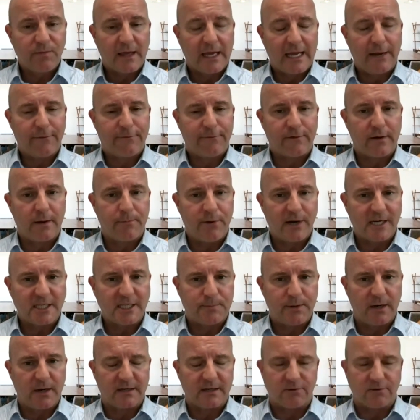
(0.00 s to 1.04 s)
if a British
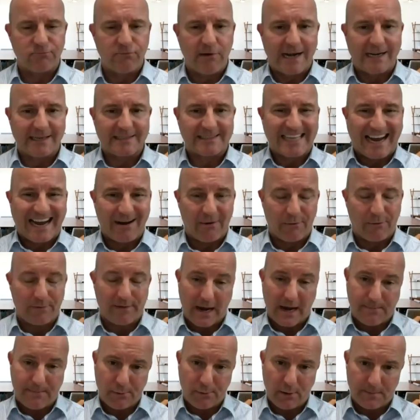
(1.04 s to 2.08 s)
person rents out
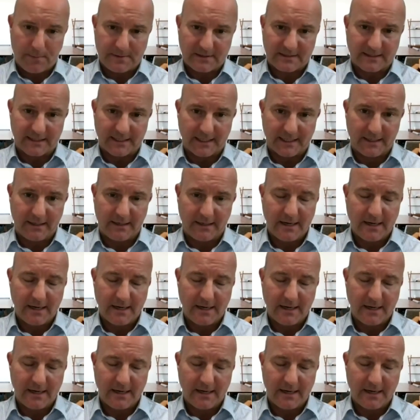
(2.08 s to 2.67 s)
their property,